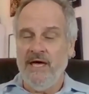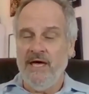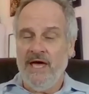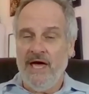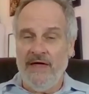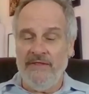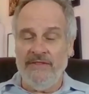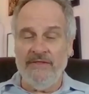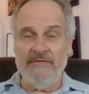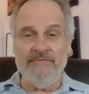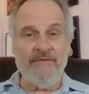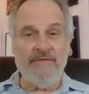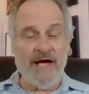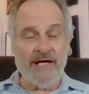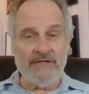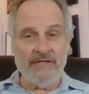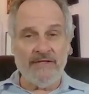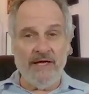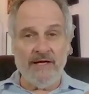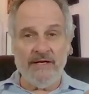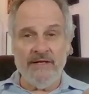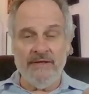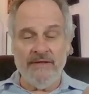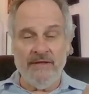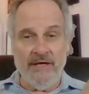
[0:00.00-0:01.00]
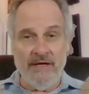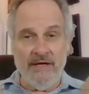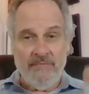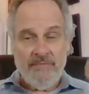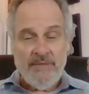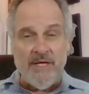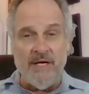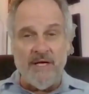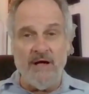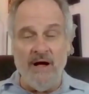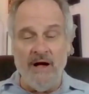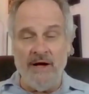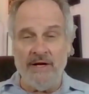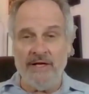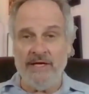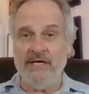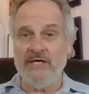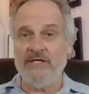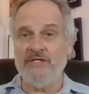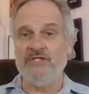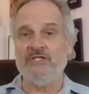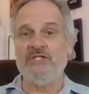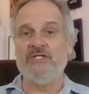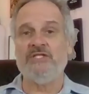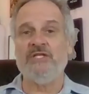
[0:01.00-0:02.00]
and the fact that in the hypnagogic
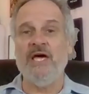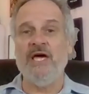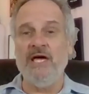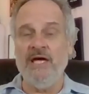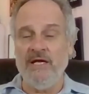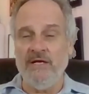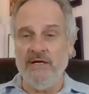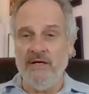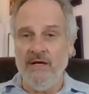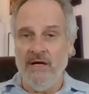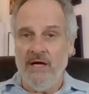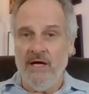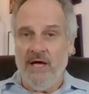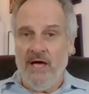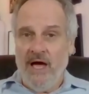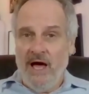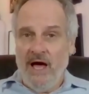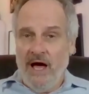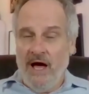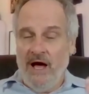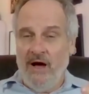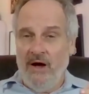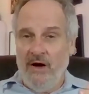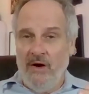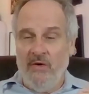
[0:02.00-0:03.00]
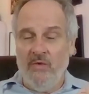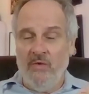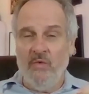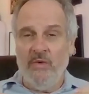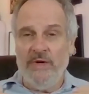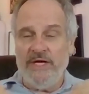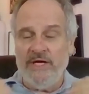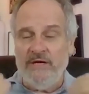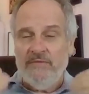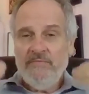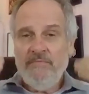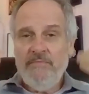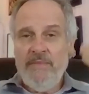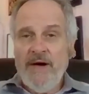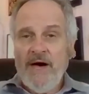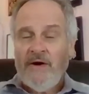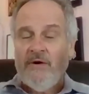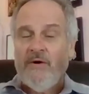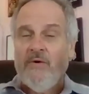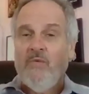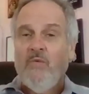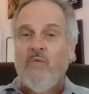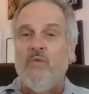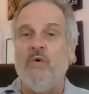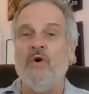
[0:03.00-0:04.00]
state, uh, we can
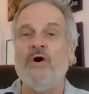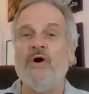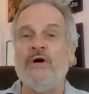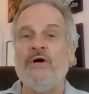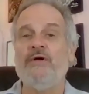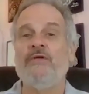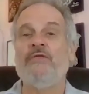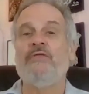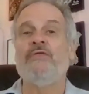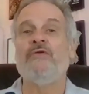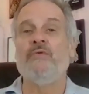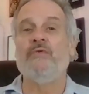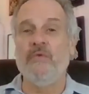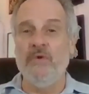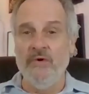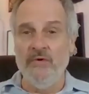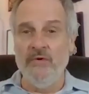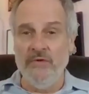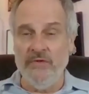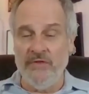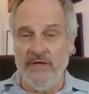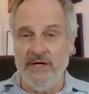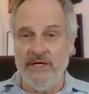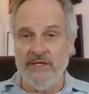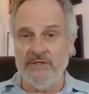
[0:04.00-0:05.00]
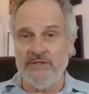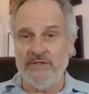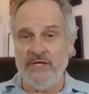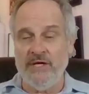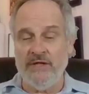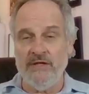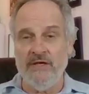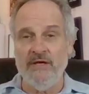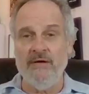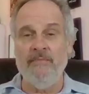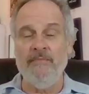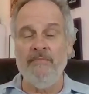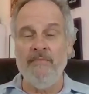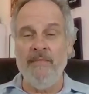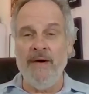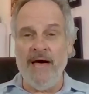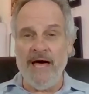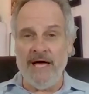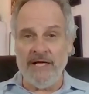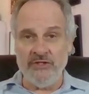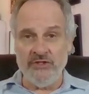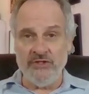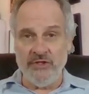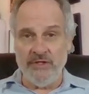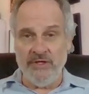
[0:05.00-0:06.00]
better work through things at the
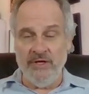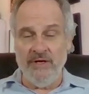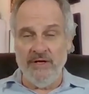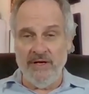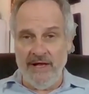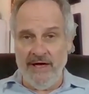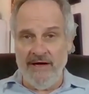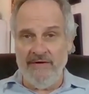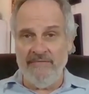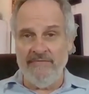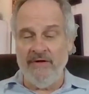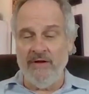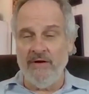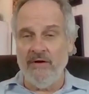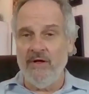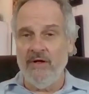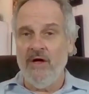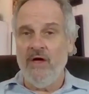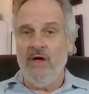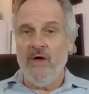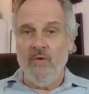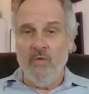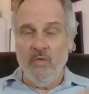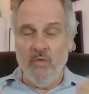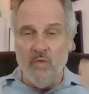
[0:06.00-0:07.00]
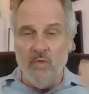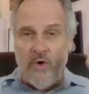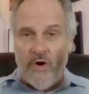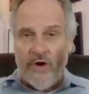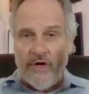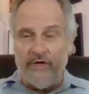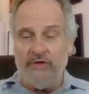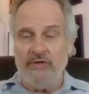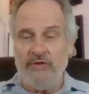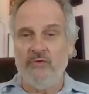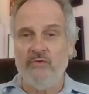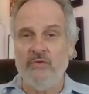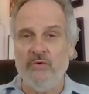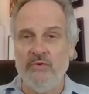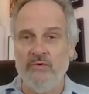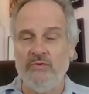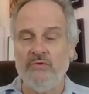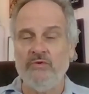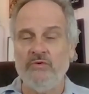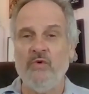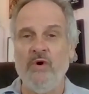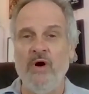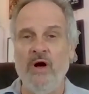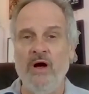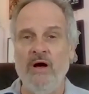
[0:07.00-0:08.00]
imaginal level, work through
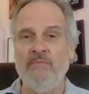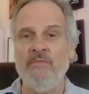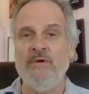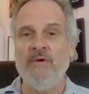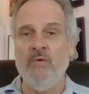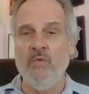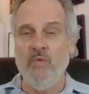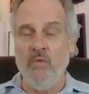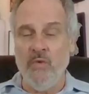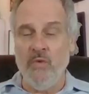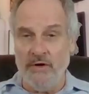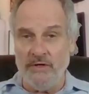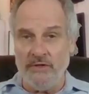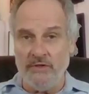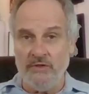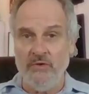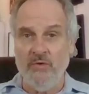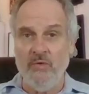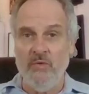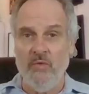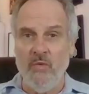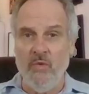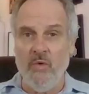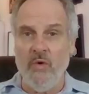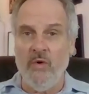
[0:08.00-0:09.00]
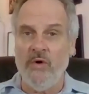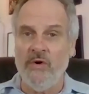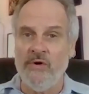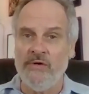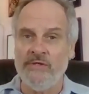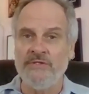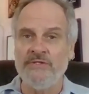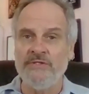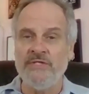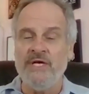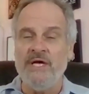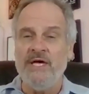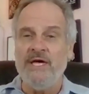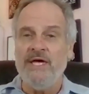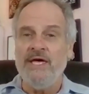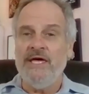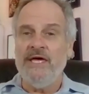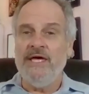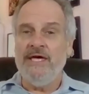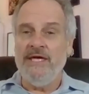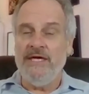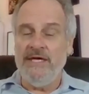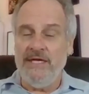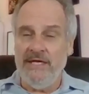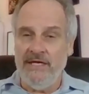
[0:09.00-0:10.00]
trauma, work towards
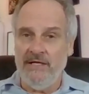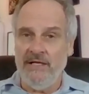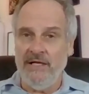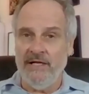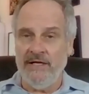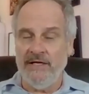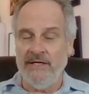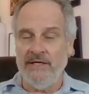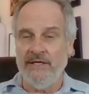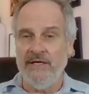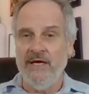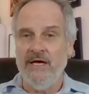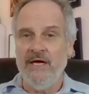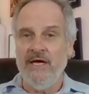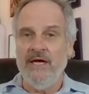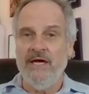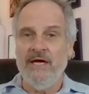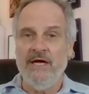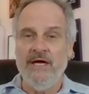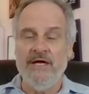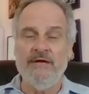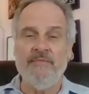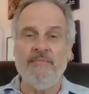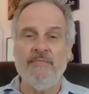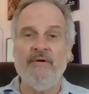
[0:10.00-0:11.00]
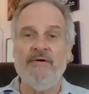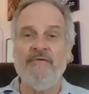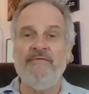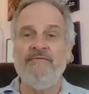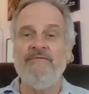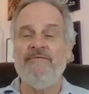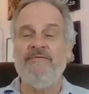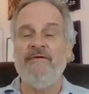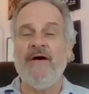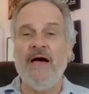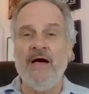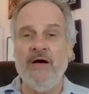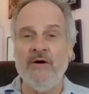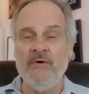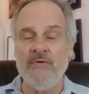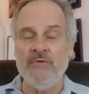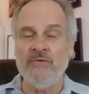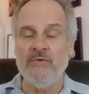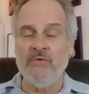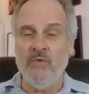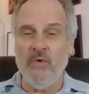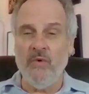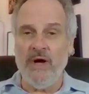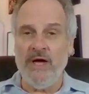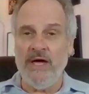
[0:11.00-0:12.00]
healing in a profound
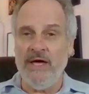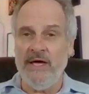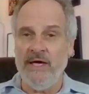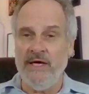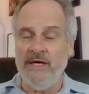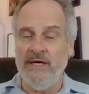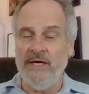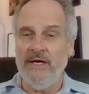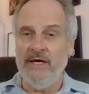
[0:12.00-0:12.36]
way.